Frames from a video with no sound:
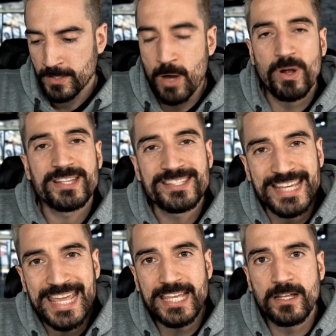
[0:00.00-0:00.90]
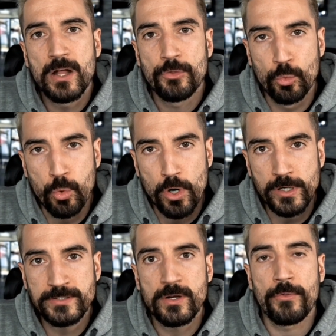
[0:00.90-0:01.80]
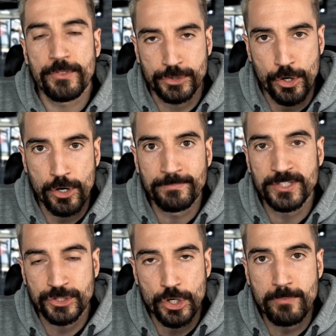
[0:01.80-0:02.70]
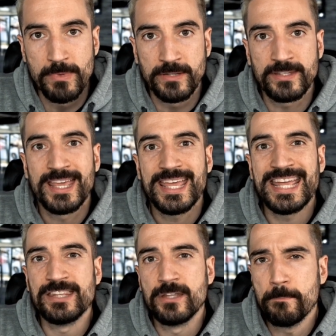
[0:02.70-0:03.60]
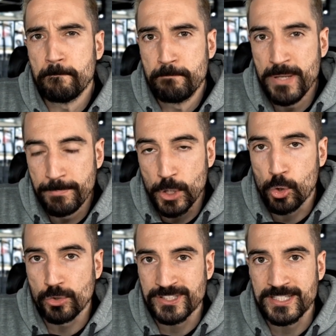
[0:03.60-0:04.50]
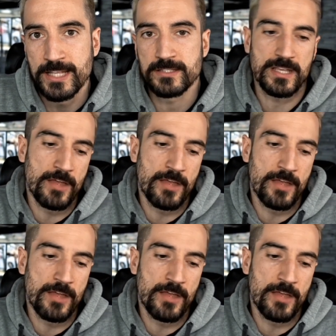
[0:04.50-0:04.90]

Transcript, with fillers: Now, I take the word or the term discernment in the biblical sense.